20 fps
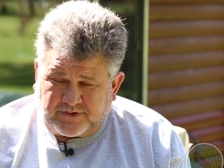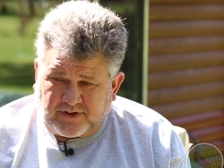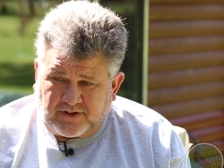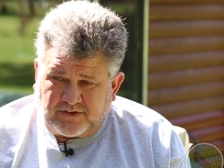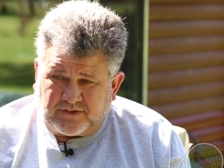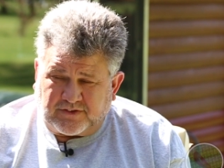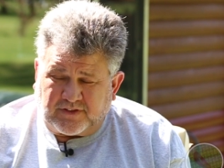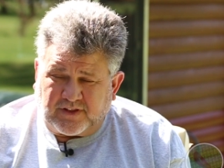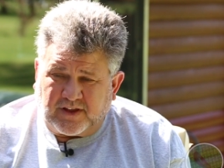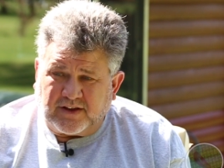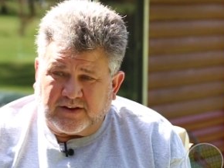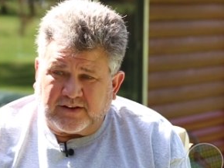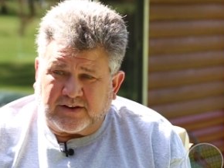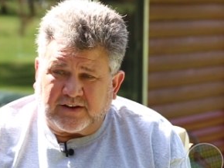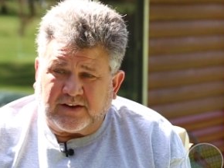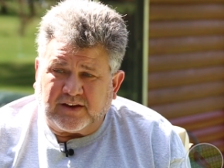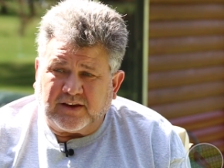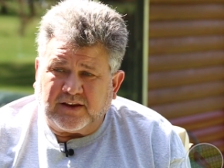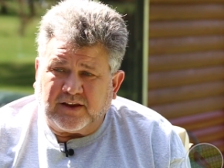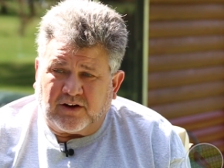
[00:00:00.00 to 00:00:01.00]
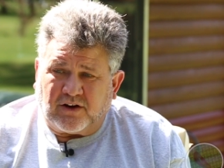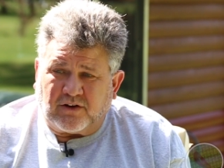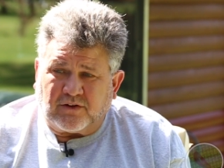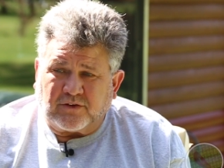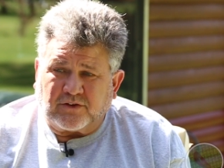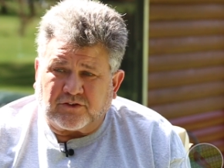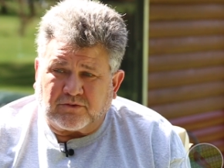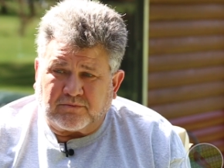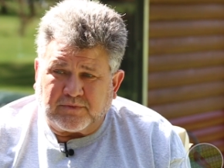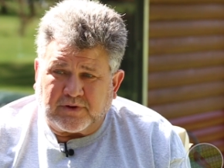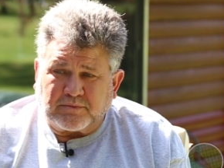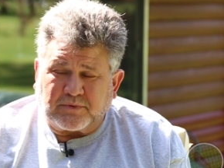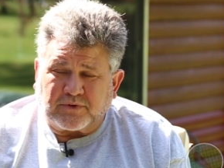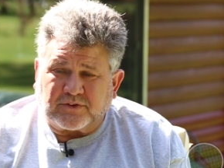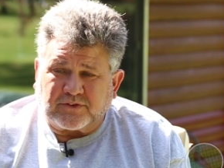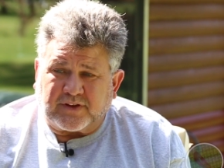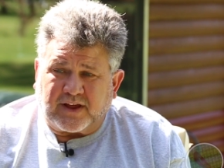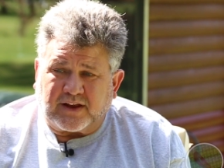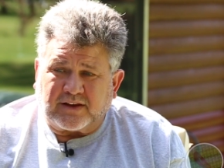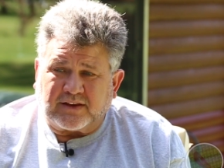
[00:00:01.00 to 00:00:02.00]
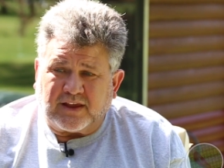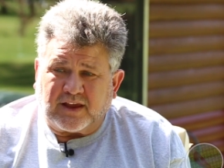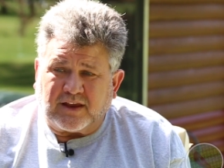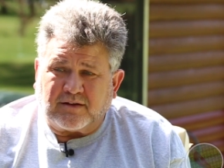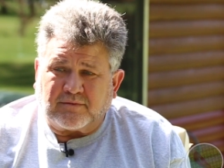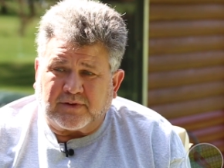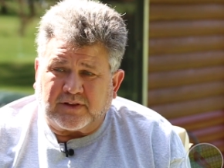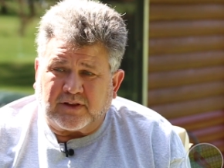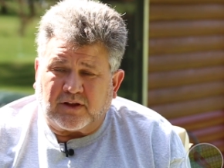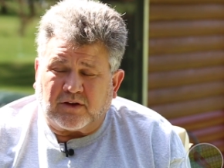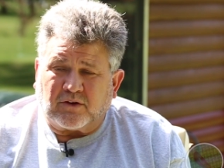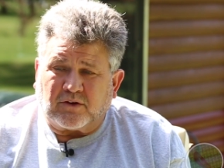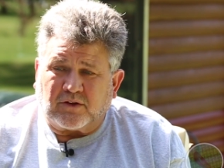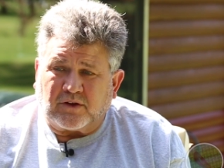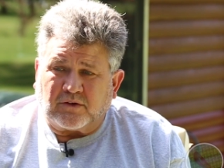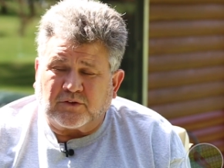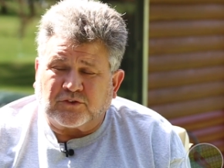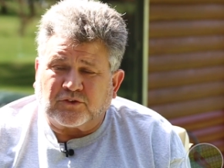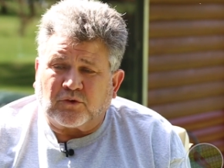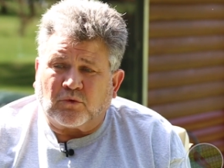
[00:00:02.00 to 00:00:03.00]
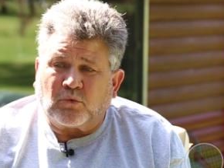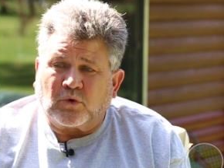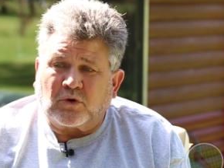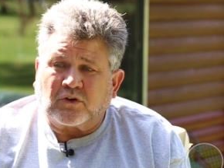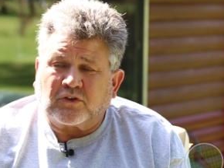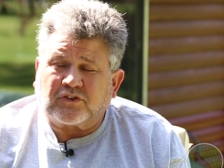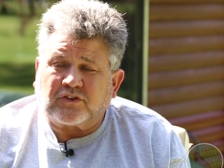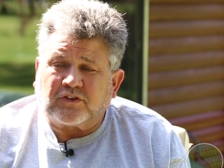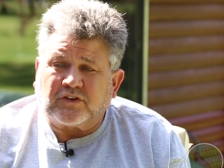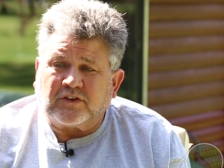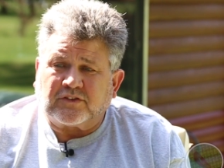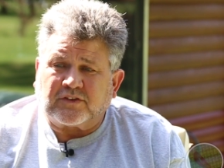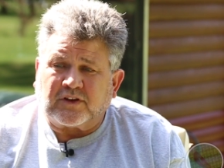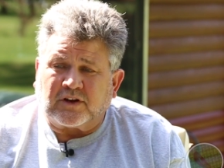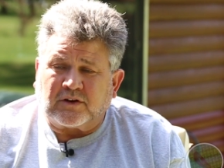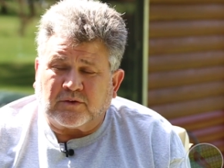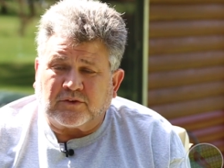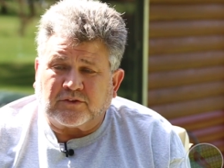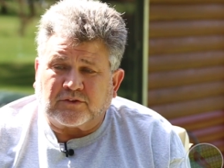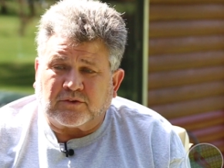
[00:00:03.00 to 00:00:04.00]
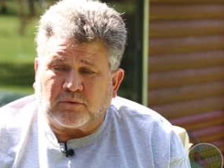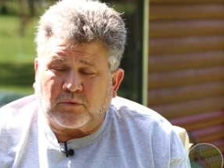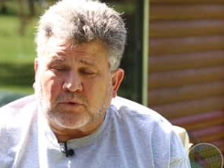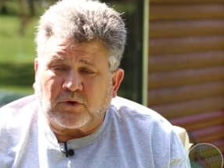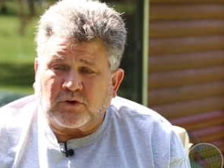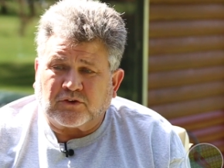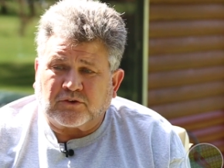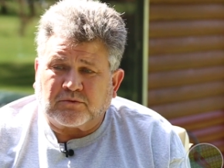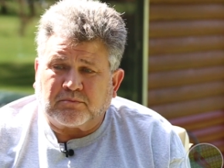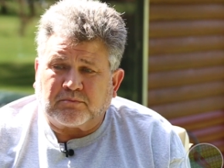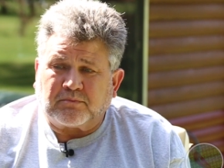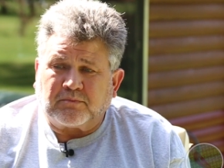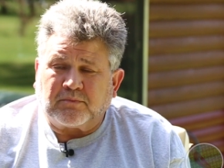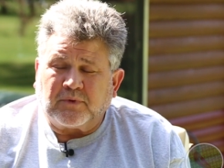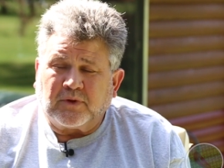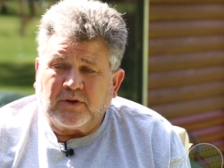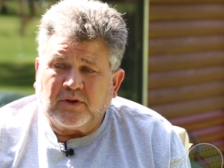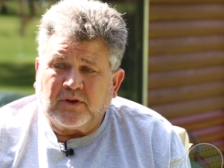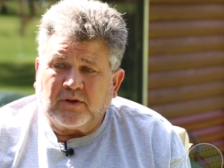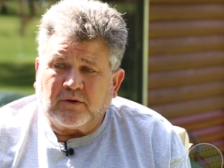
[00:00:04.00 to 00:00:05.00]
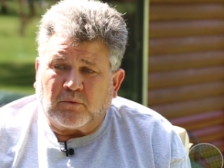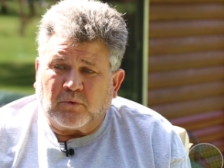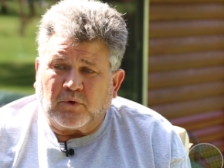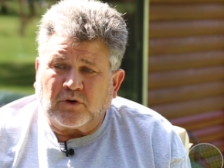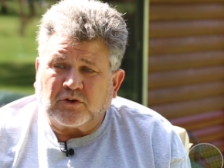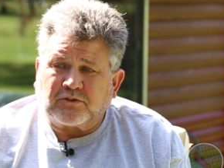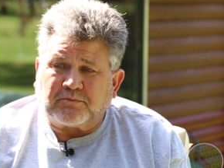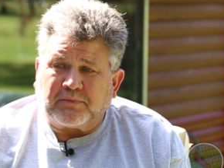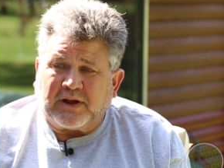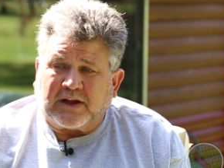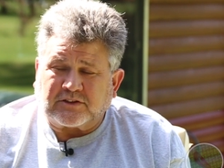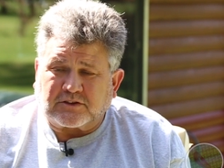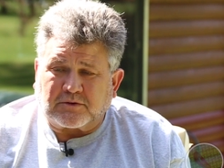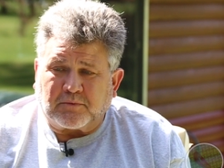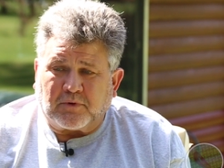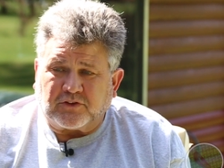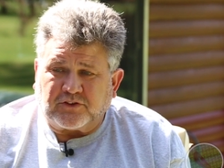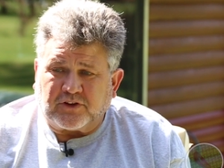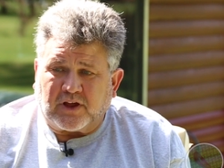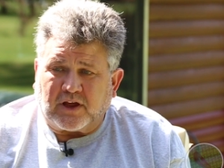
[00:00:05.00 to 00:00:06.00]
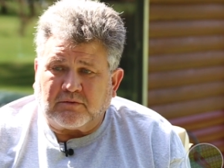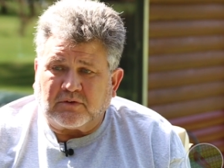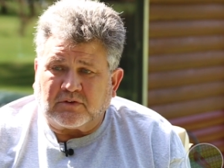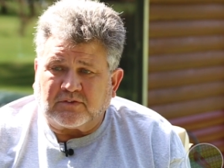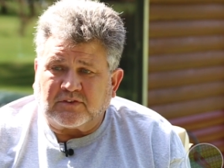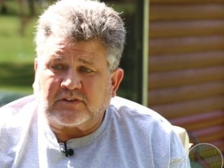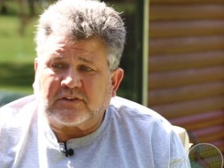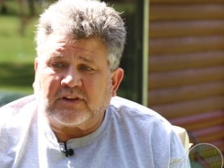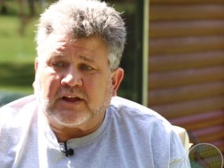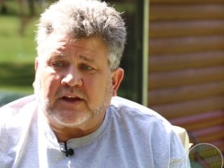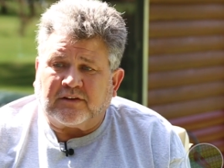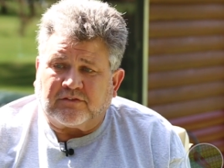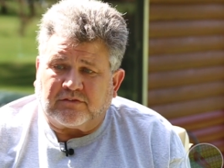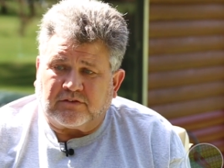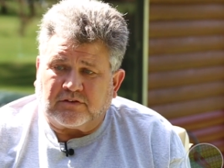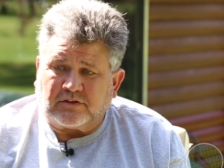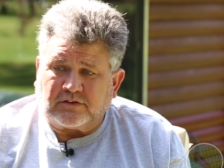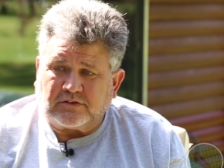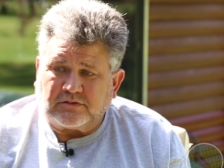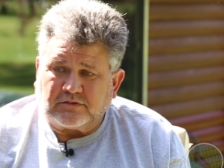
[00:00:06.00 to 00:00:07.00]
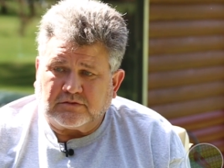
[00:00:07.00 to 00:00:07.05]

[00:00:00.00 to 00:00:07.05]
since then, and he always remembers that game. And the, it was the worst. He said it was the worst, worst basketball time of his life.